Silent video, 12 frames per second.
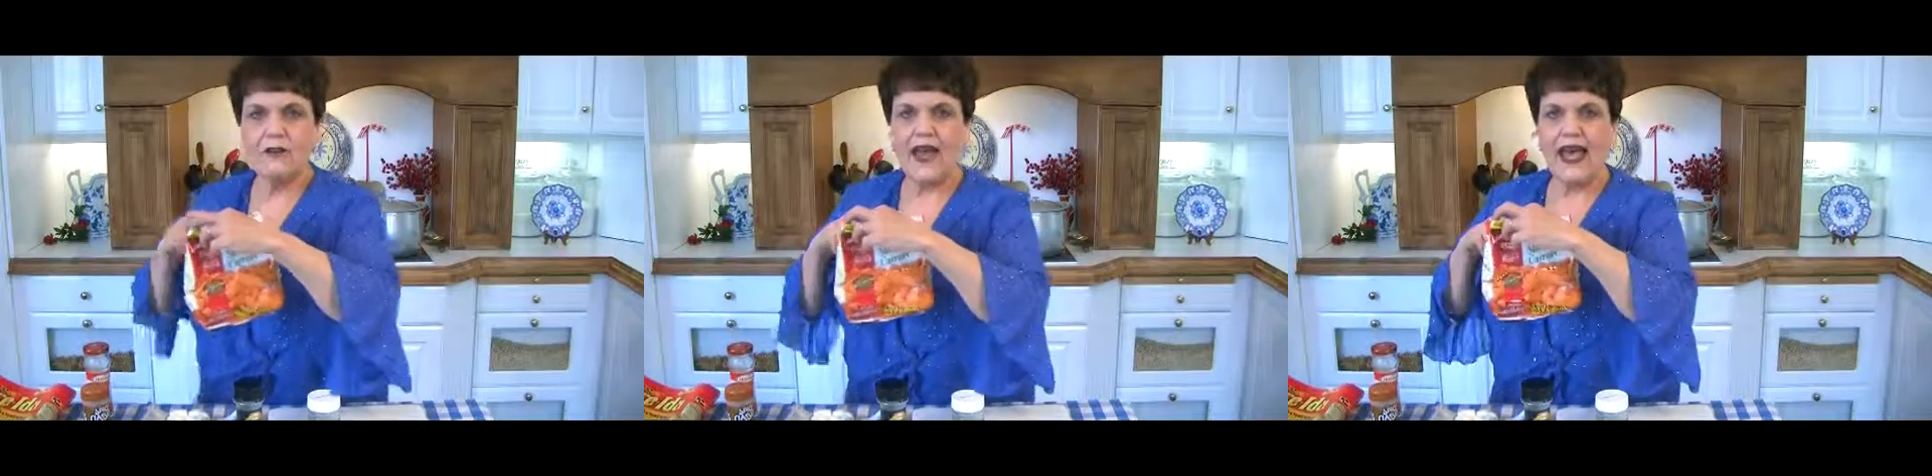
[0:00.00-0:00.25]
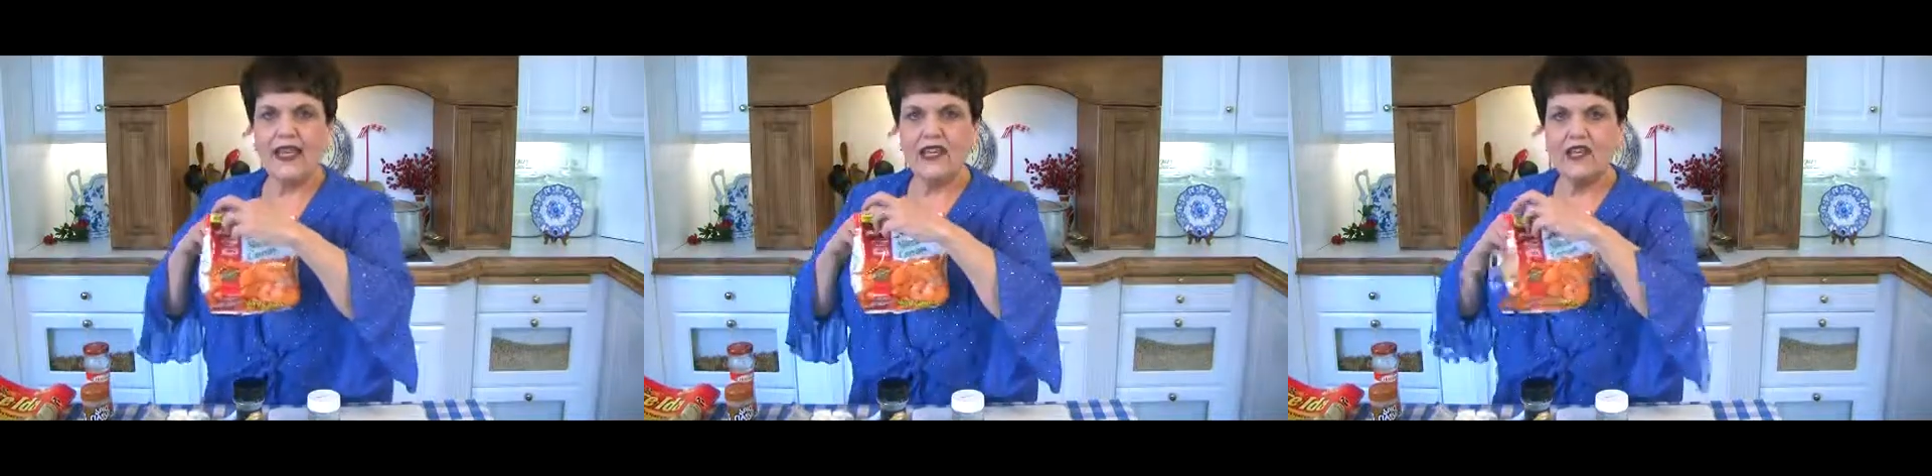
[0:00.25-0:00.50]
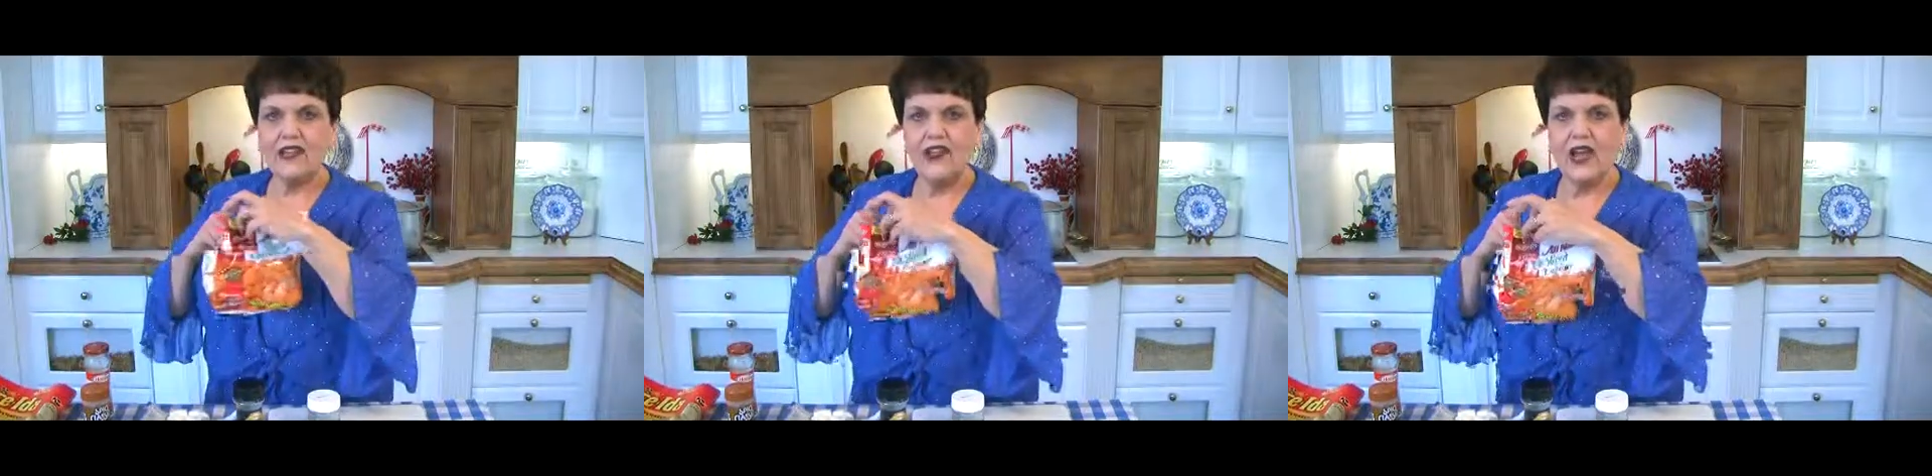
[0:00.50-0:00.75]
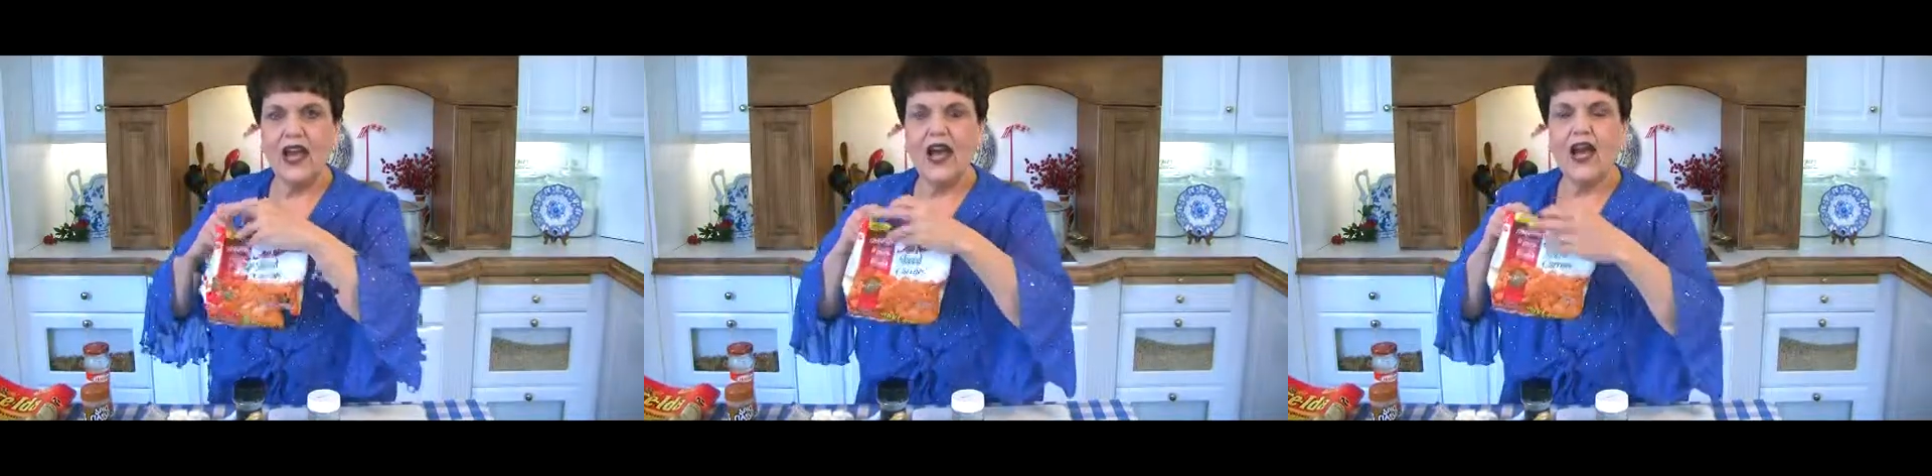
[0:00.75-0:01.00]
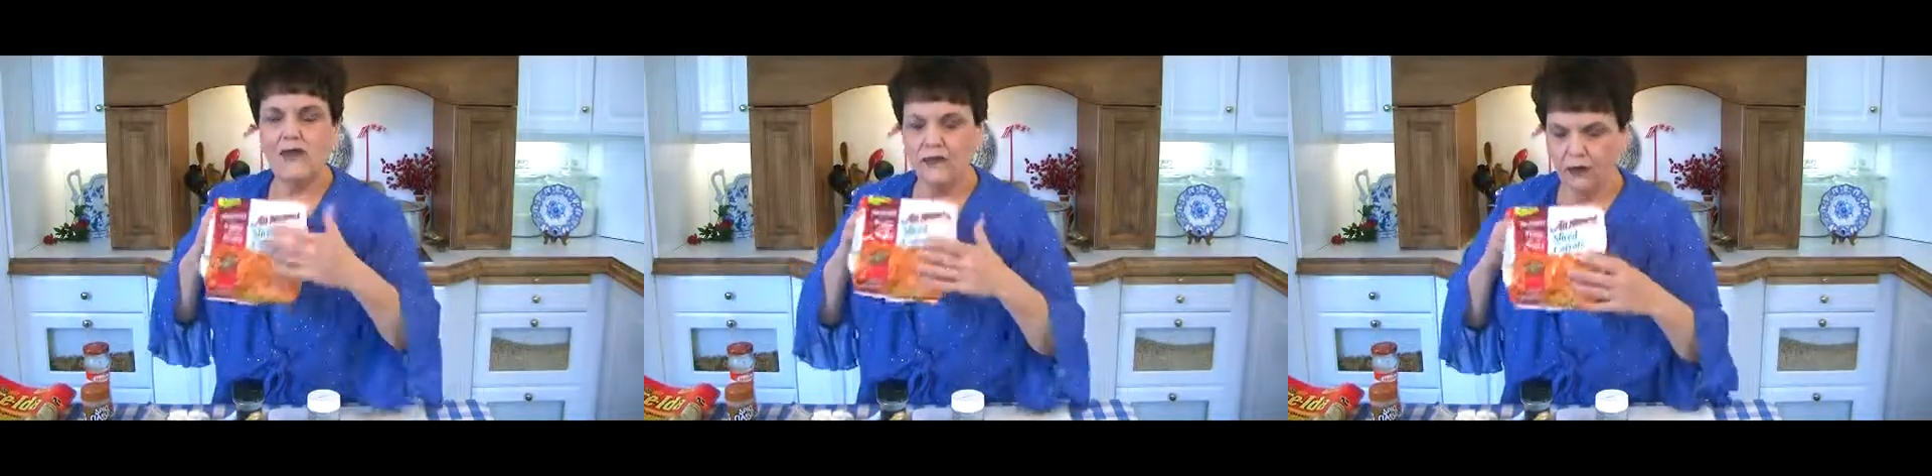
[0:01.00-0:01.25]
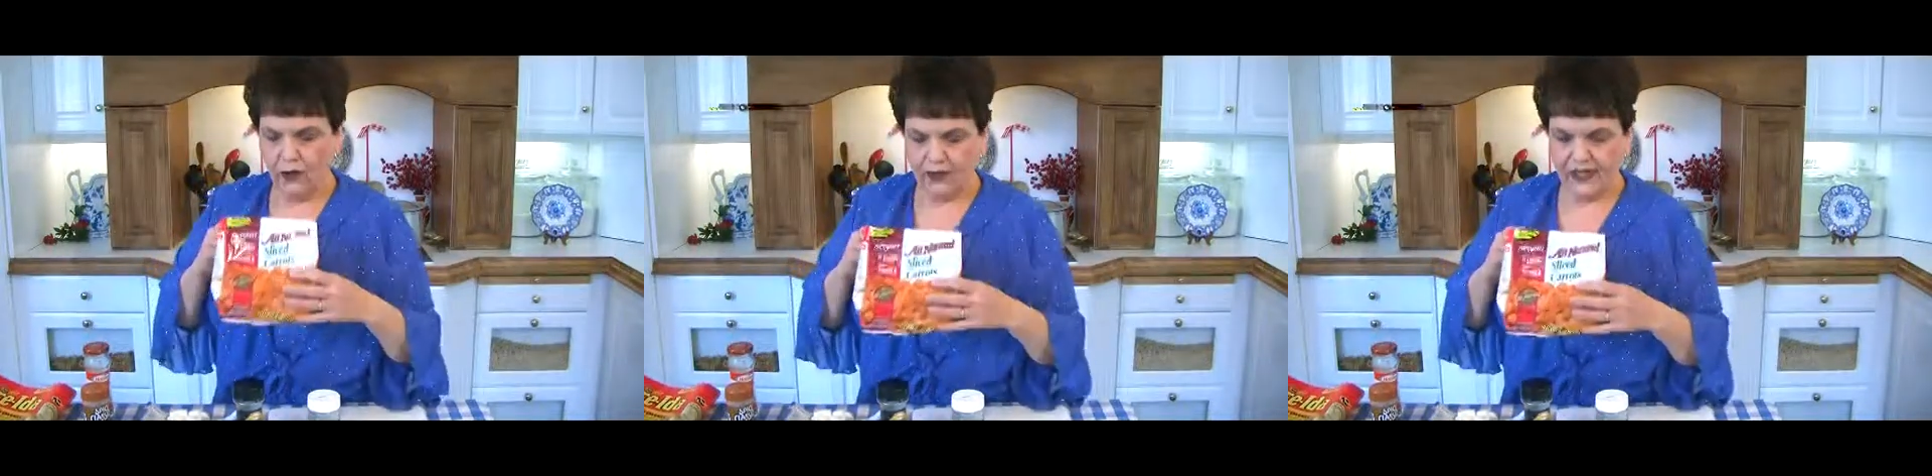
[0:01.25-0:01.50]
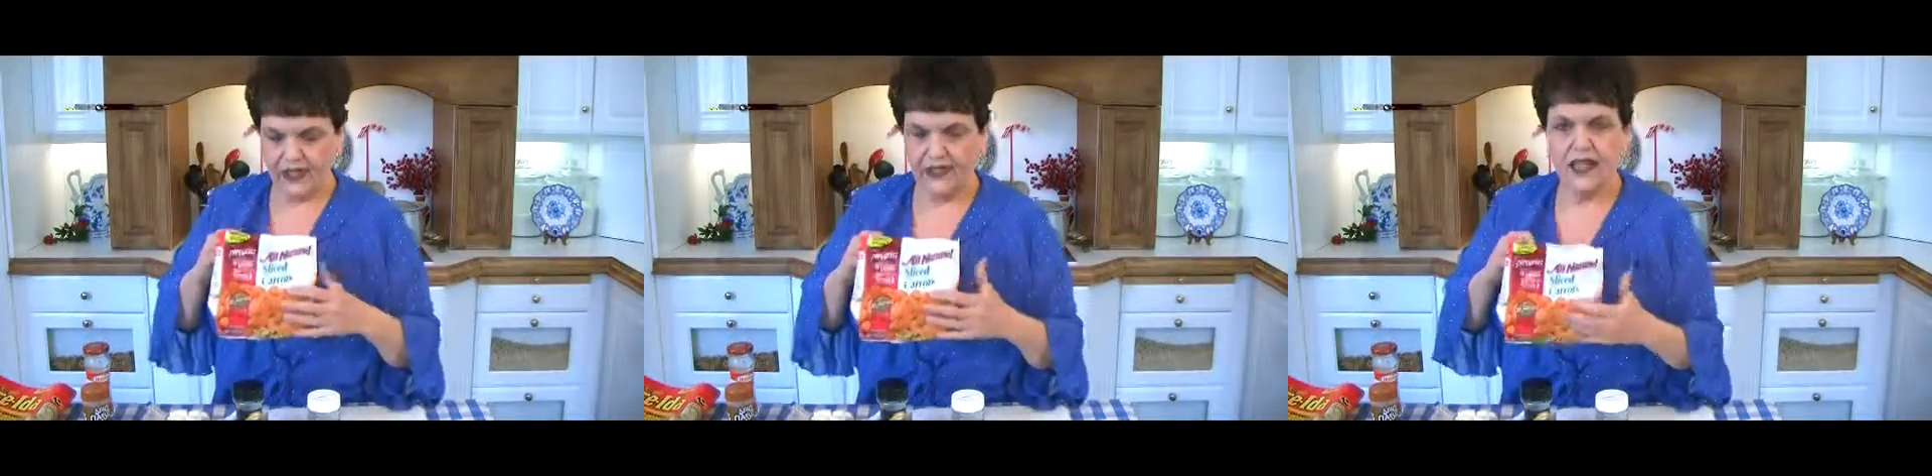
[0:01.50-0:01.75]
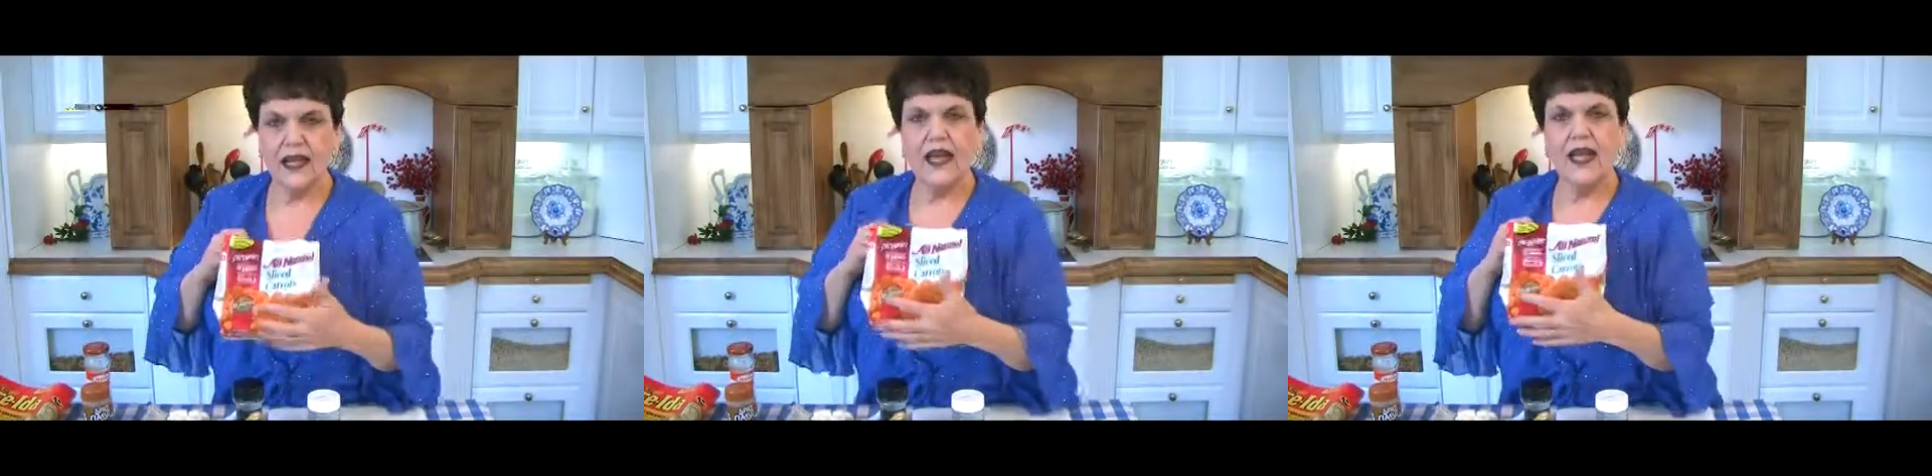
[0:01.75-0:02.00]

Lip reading: package of frozen